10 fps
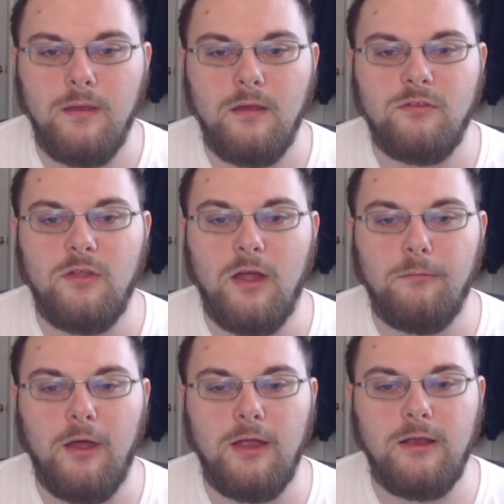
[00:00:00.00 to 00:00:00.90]
Stop
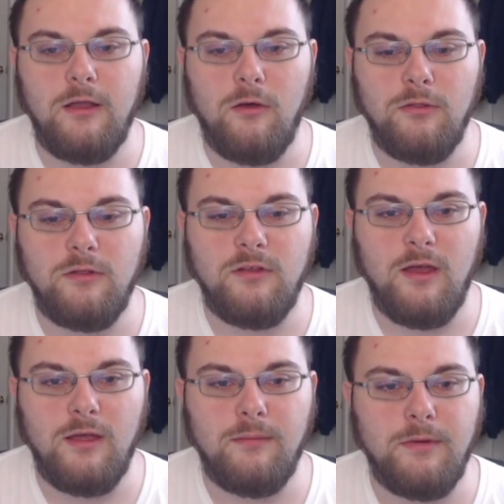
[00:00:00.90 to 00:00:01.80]
hiding all the
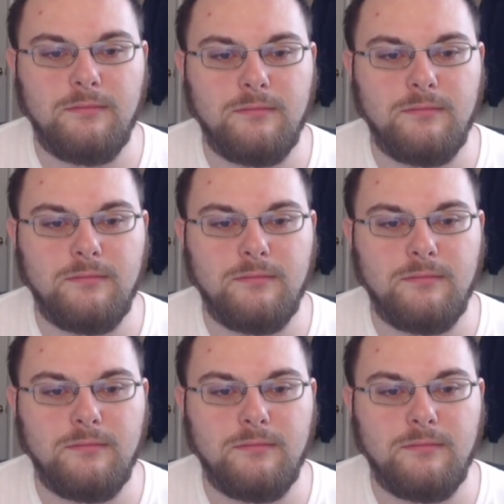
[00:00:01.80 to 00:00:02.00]
time.